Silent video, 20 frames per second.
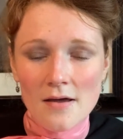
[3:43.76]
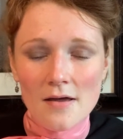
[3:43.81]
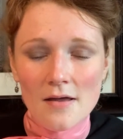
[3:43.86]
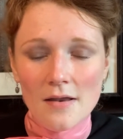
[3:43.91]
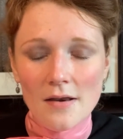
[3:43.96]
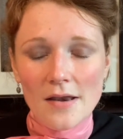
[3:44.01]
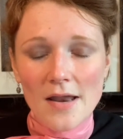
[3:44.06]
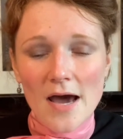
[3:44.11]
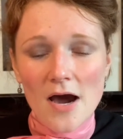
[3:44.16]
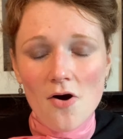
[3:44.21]

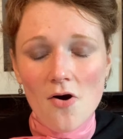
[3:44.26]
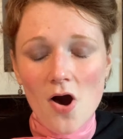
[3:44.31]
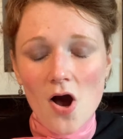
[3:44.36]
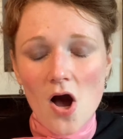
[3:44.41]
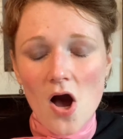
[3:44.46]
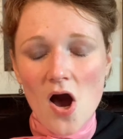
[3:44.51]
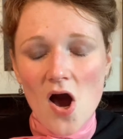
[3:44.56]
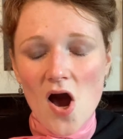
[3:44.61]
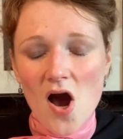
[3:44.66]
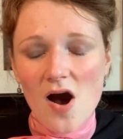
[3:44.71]
Now,
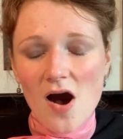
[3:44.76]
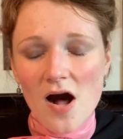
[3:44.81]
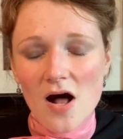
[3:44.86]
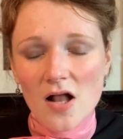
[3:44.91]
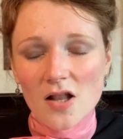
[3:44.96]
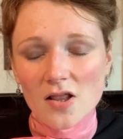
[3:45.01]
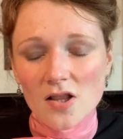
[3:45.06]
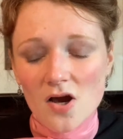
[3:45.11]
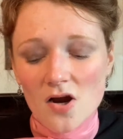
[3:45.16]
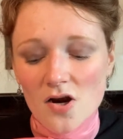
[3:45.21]

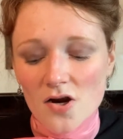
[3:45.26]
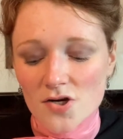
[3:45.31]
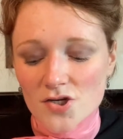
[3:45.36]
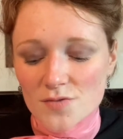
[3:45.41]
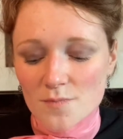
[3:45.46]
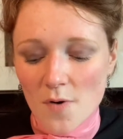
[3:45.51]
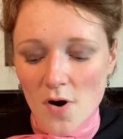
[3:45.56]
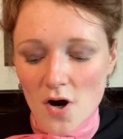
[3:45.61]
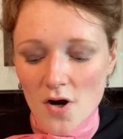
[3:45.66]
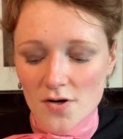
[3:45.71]
a large
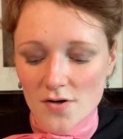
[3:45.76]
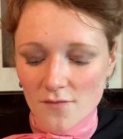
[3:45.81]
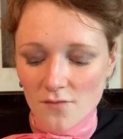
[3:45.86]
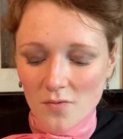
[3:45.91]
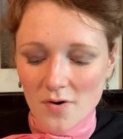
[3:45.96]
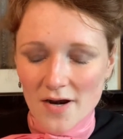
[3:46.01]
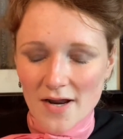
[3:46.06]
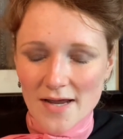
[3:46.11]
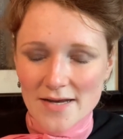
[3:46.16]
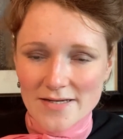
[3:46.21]
part of
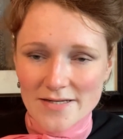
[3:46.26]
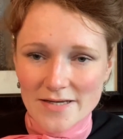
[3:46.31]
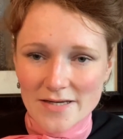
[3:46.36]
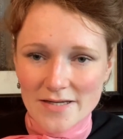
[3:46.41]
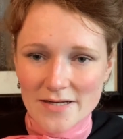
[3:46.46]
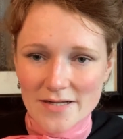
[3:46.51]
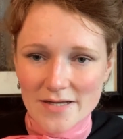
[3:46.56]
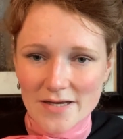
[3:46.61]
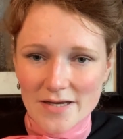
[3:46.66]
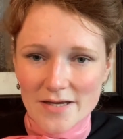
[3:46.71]
what I
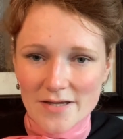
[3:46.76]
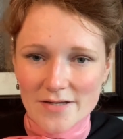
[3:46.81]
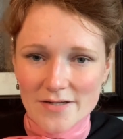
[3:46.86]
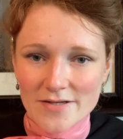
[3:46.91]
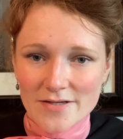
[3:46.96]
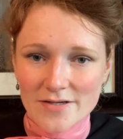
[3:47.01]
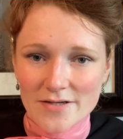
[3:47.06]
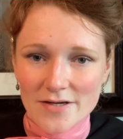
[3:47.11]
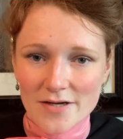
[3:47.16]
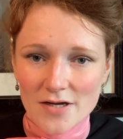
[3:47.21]
did
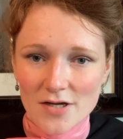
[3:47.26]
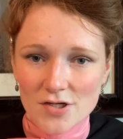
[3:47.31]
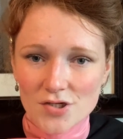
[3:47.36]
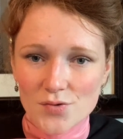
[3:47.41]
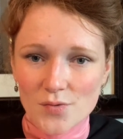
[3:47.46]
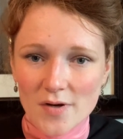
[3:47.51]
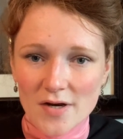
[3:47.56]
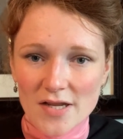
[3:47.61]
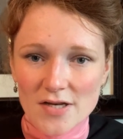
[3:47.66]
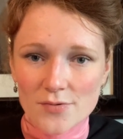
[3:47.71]
in
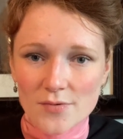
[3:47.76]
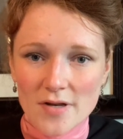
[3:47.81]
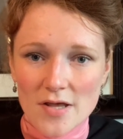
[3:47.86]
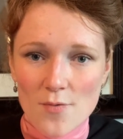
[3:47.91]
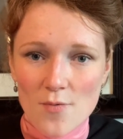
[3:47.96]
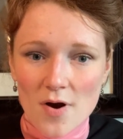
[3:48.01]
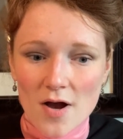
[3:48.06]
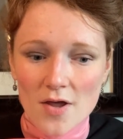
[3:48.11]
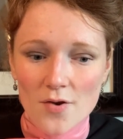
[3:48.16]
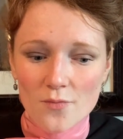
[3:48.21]

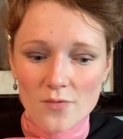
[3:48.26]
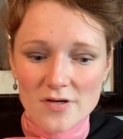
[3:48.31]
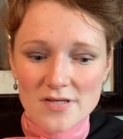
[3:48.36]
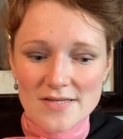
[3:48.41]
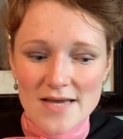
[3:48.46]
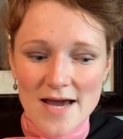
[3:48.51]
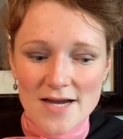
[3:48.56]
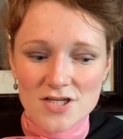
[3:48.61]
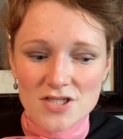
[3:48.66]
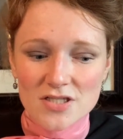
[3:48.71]
2021 was
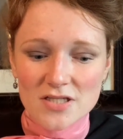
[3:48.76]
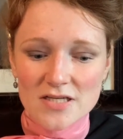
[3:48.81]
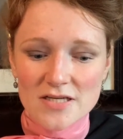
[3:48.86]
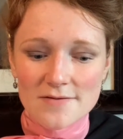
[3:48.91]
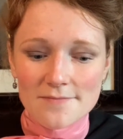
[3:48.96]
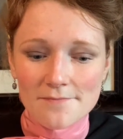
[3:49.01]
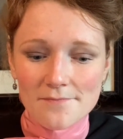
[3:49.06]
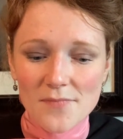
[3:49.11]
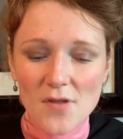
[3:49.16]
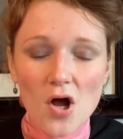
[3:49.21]

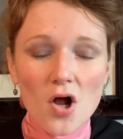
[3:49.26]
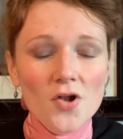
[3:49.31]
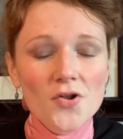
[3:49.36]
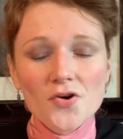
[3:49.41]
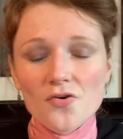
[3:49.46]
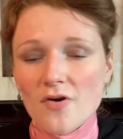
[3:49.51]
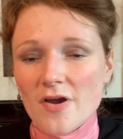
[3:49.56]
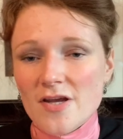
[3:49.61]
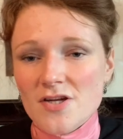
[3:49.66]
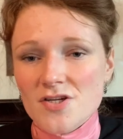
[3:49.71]
actually
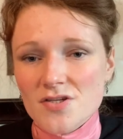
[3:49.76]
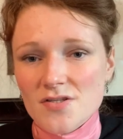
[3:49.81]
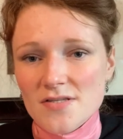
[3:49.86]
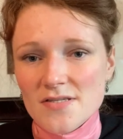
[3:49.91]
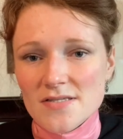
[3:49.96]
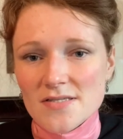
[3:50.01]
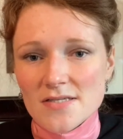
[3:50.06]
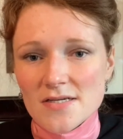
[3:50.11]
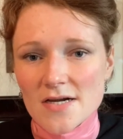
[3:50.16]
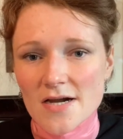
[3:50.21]

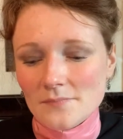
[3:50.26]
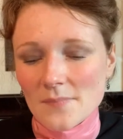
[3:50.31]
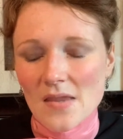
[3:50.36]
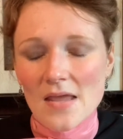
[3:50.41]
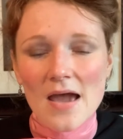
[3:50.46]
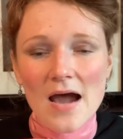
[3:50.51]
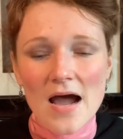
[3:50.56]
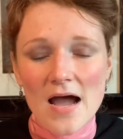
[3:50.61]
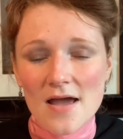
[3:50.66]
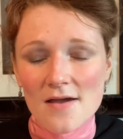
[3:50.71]
alterations.
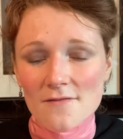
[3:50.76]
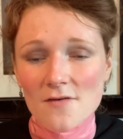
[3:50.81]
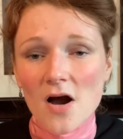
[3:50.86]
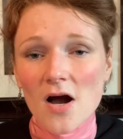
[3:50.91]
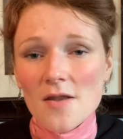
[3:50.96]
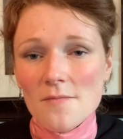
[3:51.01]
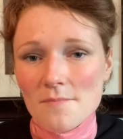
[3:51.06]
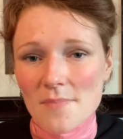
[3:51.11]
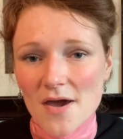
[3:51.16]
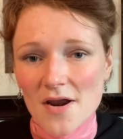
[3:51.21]
I have
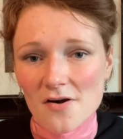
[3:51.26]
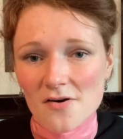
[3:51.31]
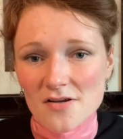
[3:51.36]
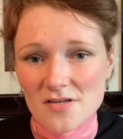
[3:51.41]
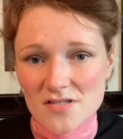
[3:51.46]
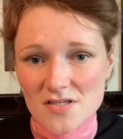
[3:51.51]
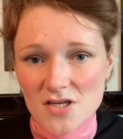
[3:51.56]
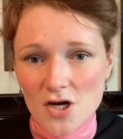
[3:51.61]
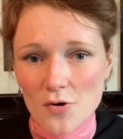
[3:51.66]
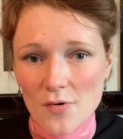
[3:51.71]
gotten better at
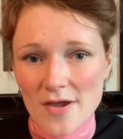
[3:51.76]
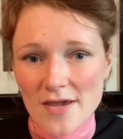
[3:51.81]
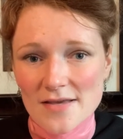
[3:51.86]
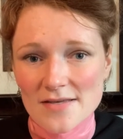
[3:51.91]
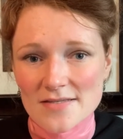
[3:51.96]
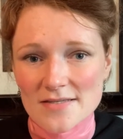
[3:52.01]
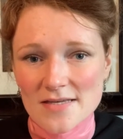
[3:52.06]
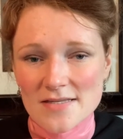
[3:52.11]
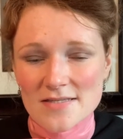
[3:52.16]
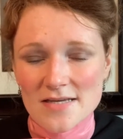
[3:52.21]
sewing
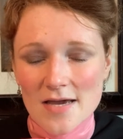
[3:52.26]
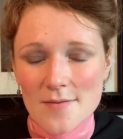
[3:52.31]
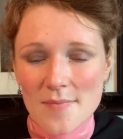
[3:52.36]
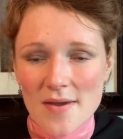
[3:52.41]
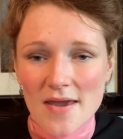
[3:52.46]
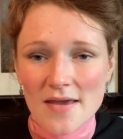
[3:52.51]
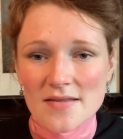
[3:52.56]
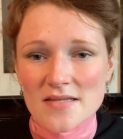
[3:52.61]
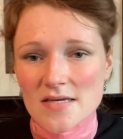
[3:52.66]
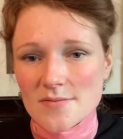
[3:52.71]
since I
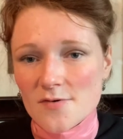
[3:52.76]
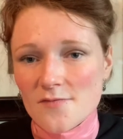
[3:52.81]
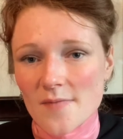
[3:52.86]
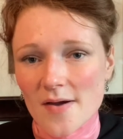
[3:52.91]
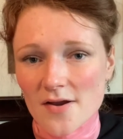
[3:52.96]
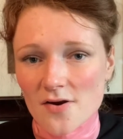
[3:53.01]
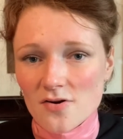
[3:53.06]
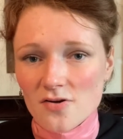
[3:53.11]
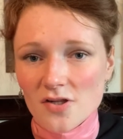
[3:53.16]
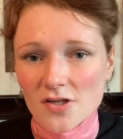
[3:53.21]
made some of my
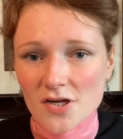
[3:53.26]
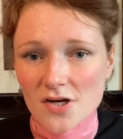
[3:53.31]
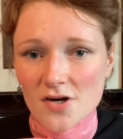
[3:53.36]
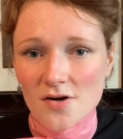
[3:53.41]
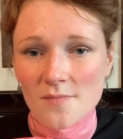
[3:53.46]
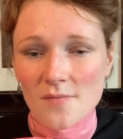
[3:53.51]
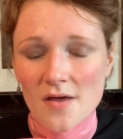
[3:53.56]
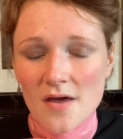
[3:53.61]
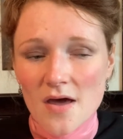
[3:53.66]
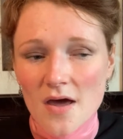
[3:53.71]

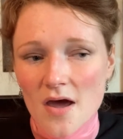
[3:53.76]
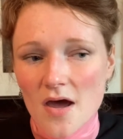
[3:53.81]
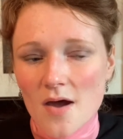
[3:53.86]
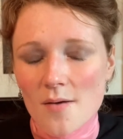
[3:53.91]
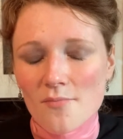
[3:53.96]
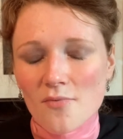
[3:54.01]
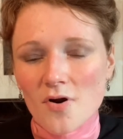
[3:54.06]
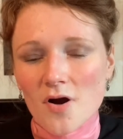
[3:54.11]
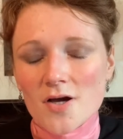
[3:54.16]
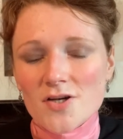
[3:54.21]
earlier
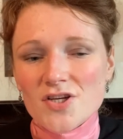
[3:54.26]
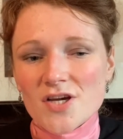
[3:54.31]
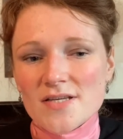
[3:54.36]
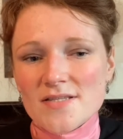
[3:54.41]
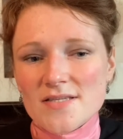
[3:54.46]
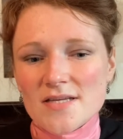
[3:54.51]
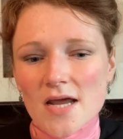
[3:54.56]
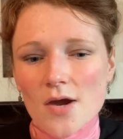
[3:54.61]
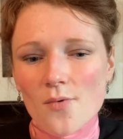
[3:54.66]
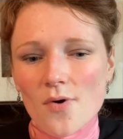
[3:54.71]
projects,
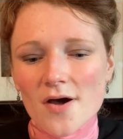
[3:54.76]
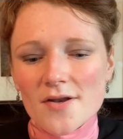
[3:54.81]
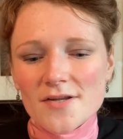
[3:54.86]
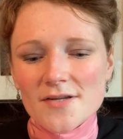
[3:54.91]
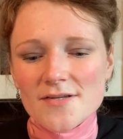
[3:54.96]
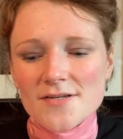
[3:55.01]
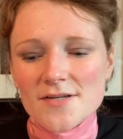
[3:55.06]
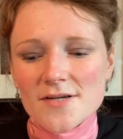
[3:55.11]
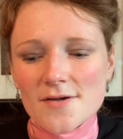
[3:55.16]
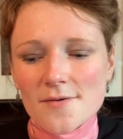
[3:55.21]
and I
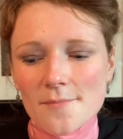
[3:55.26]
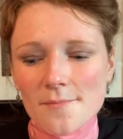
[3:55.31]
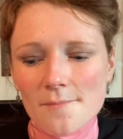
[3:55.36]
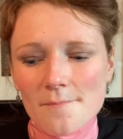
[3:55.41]
wanted to